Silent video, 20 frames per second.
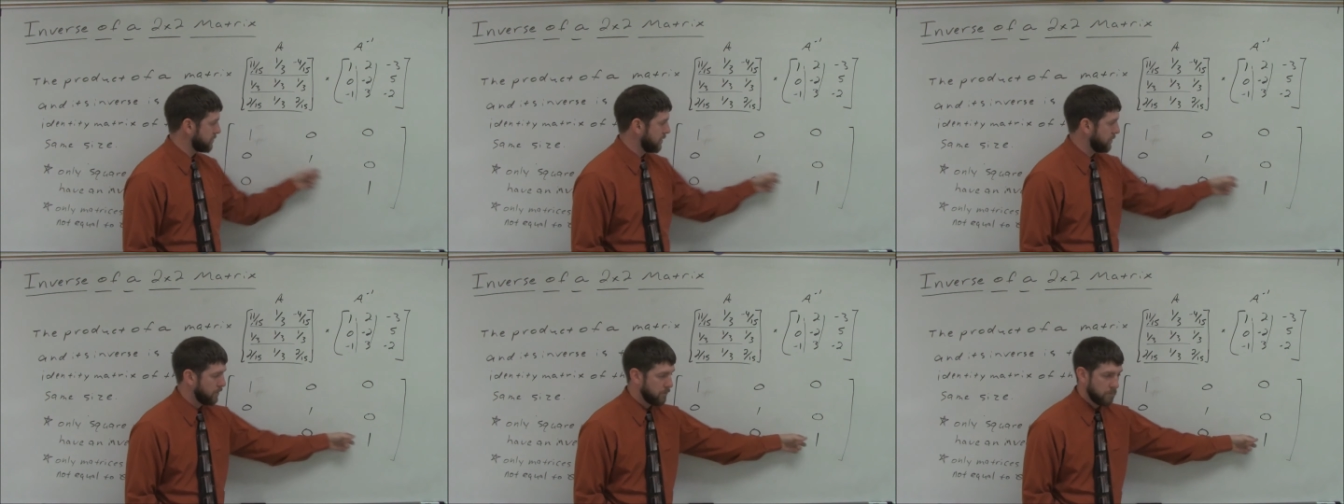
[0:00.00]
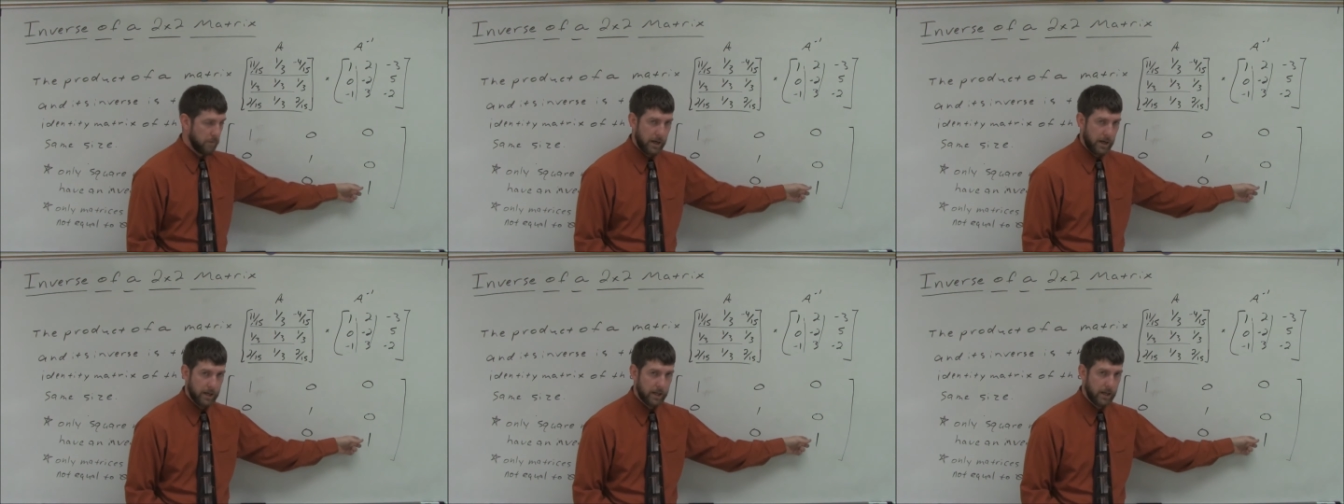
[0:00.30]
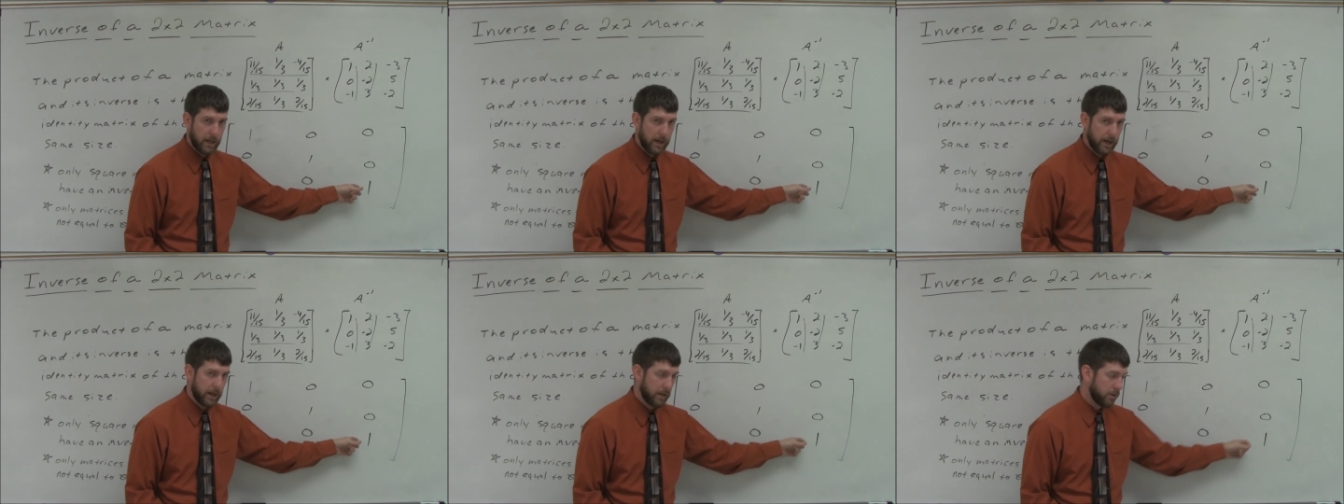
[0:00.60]
Remember,
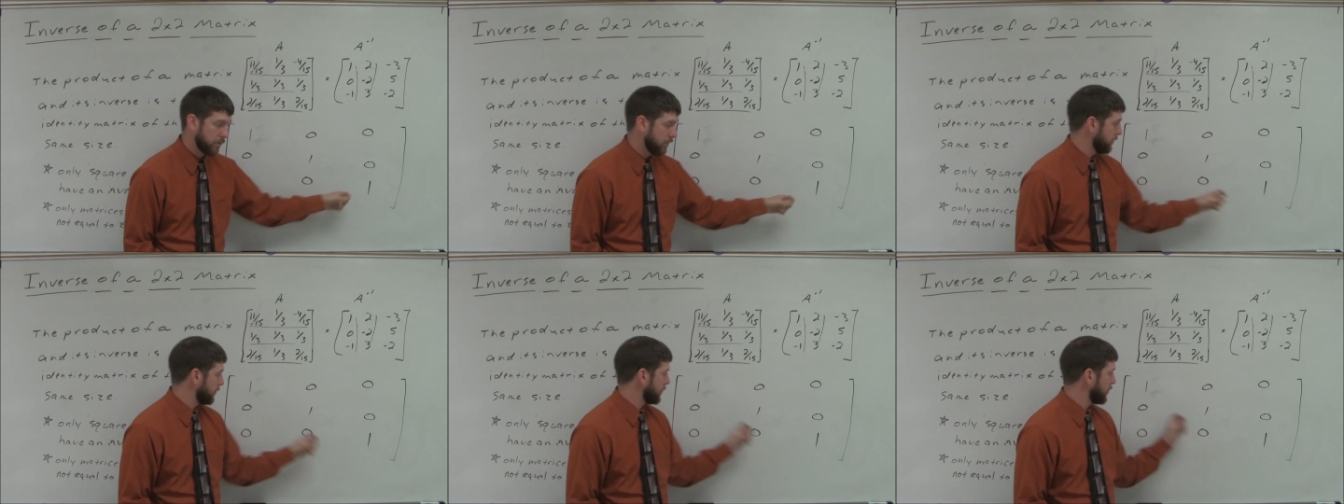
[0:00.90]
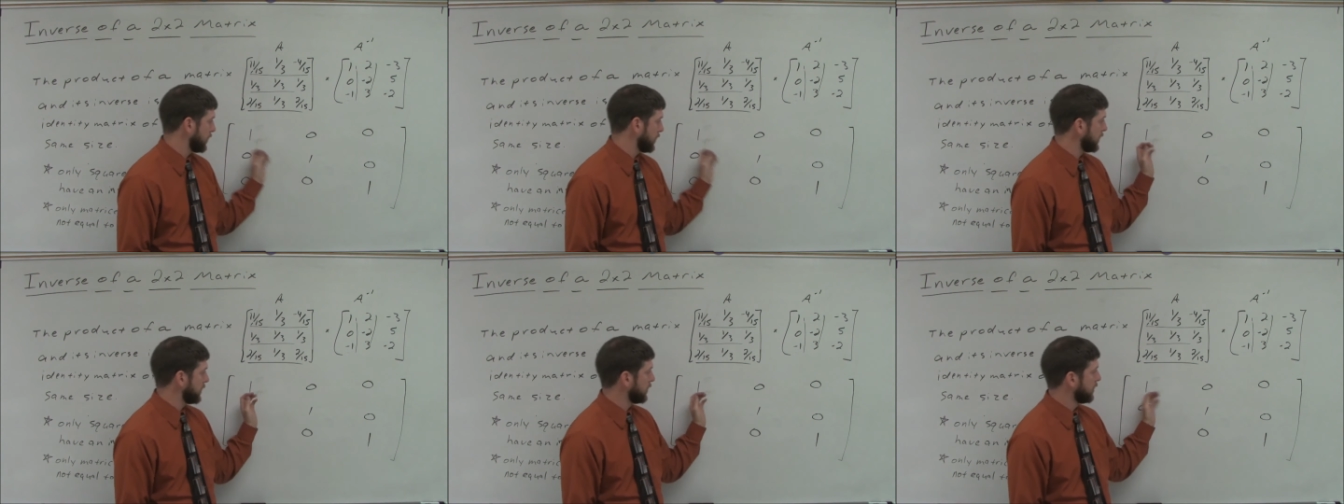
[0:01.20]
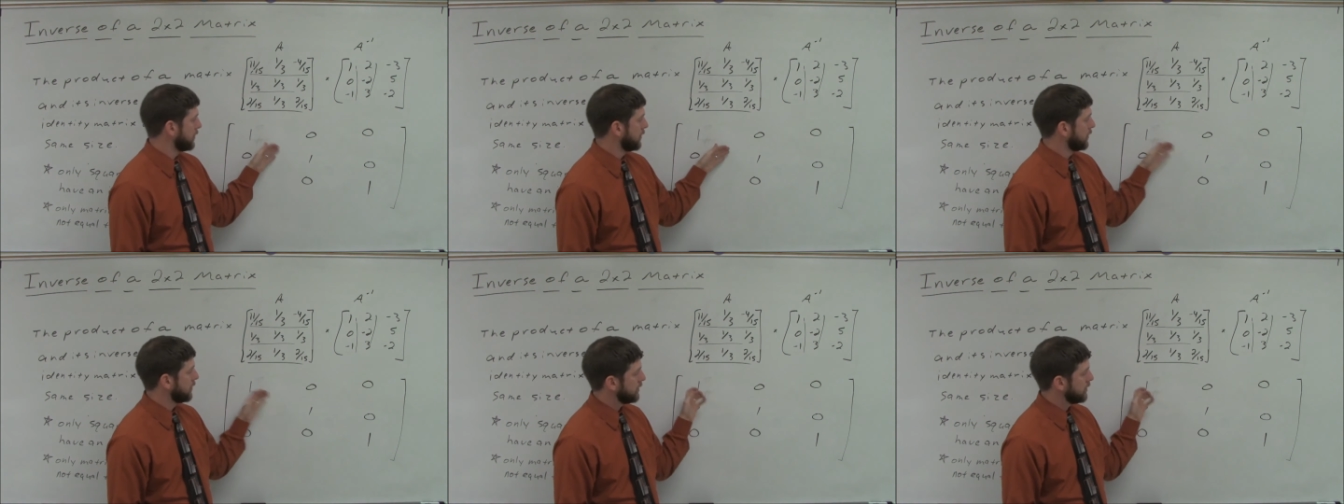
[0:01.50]
main diagonal 1
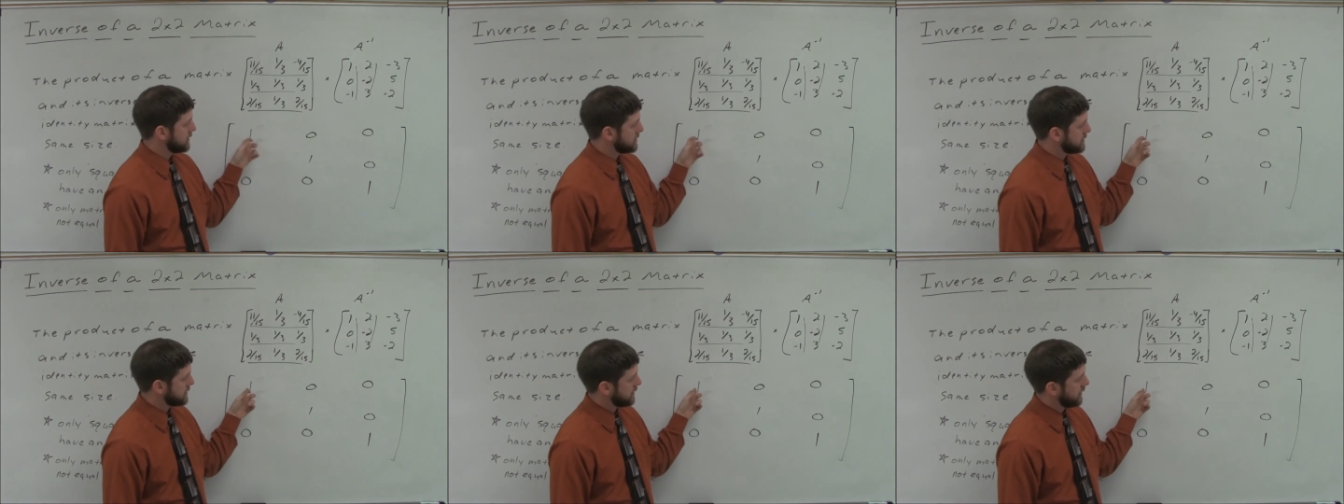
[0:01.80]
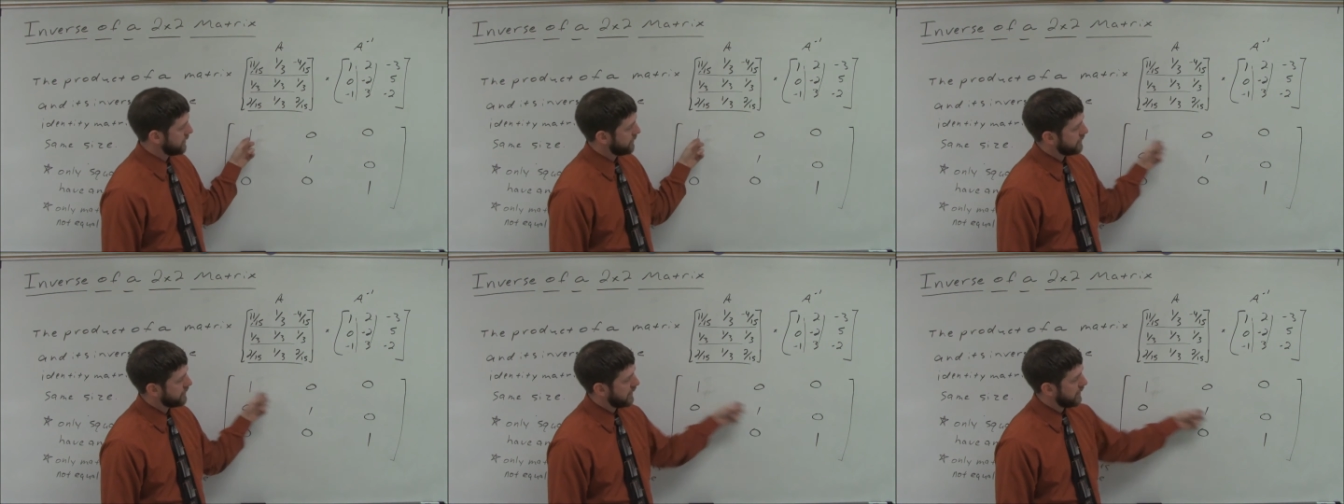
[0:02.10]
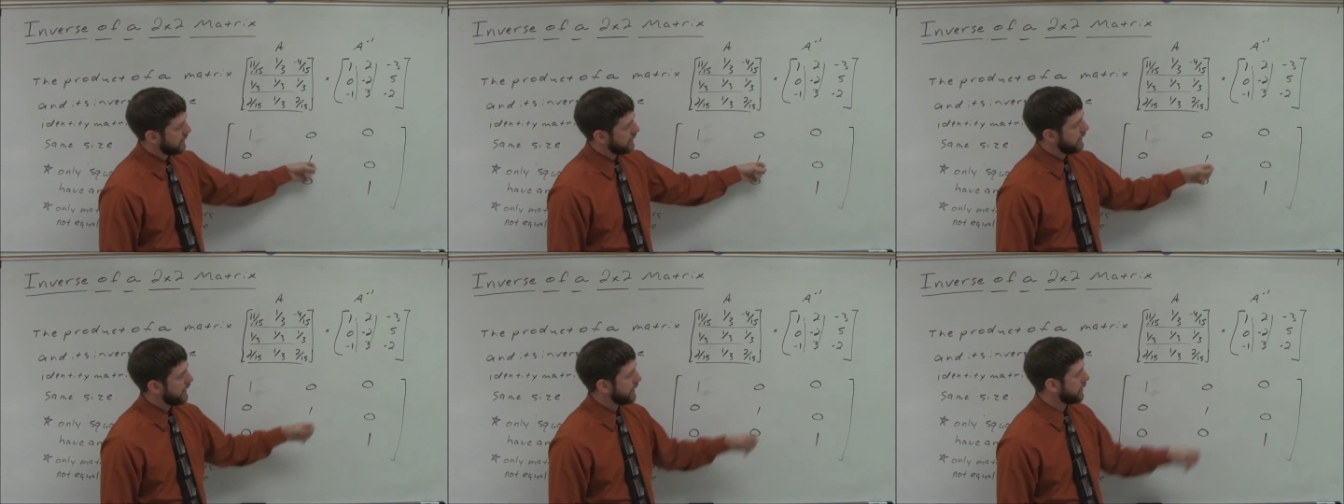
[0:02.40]
is
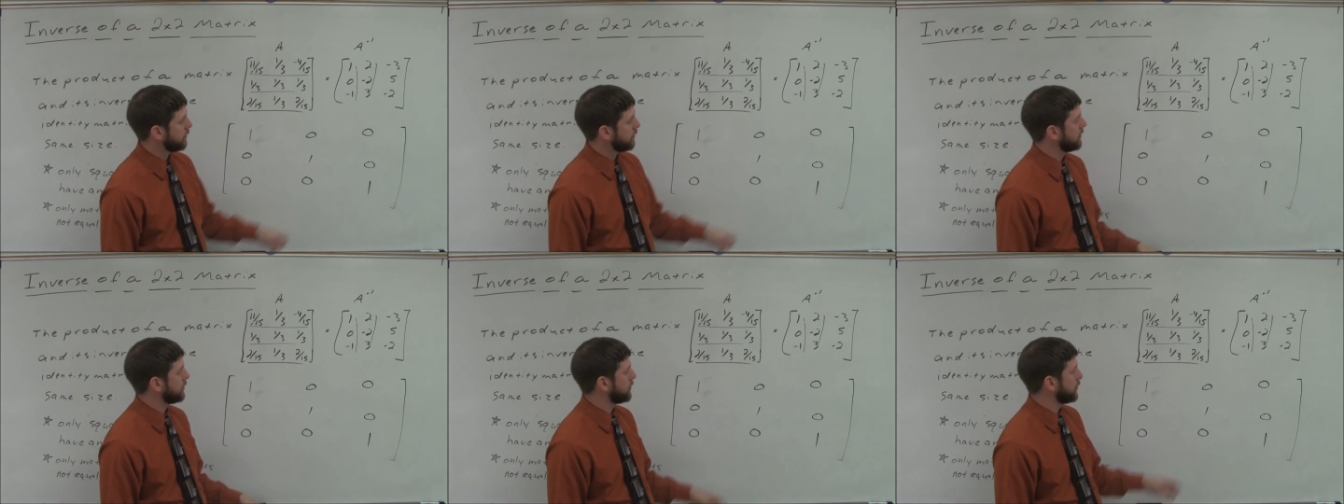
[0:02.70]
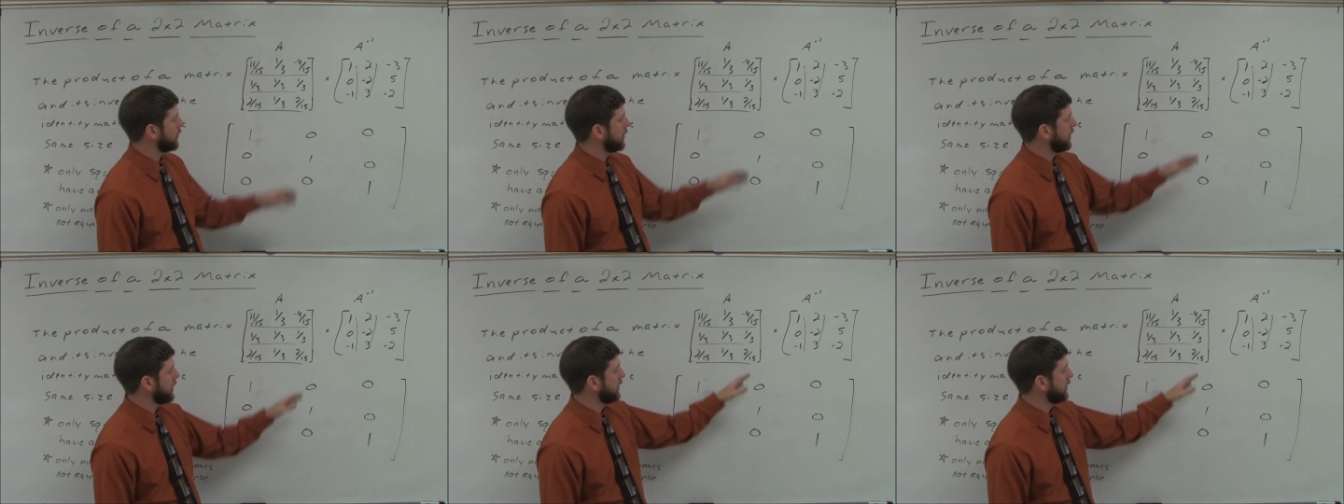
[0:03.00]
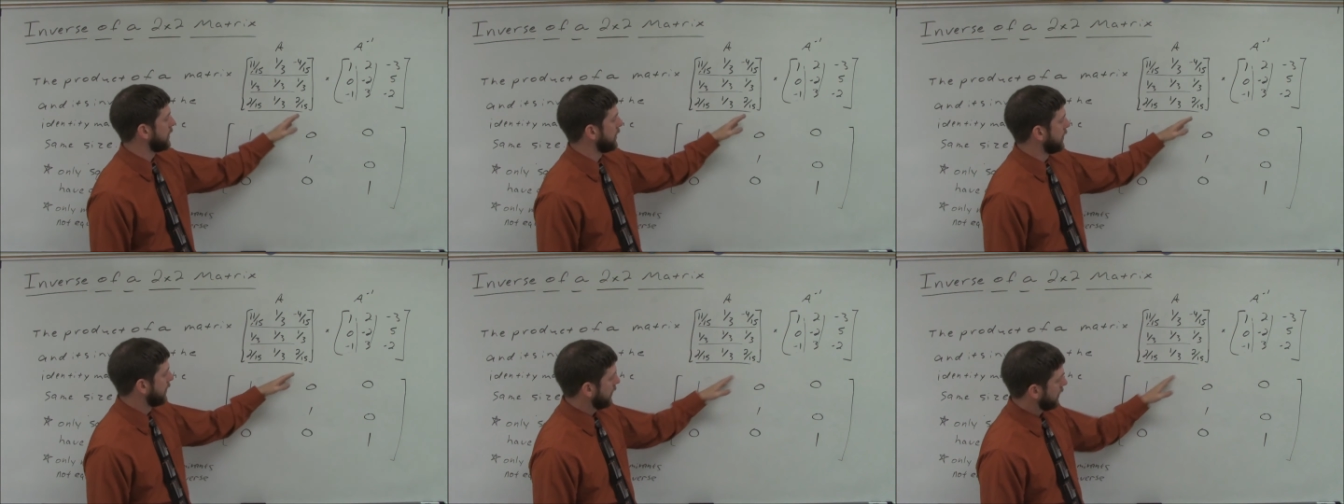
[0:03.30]
left-hand diagonal of
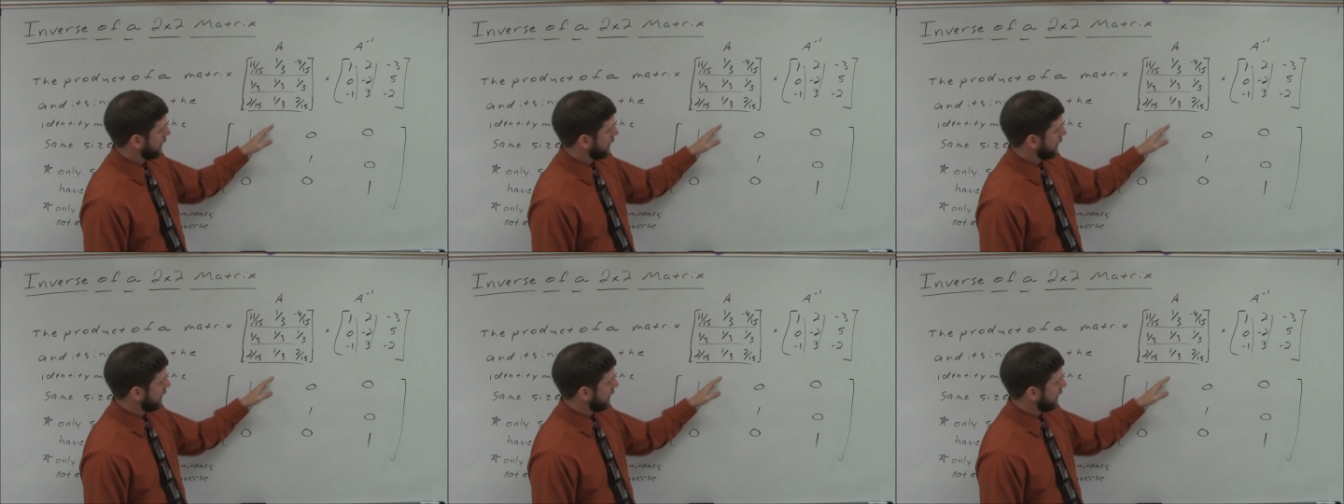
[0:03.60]
1.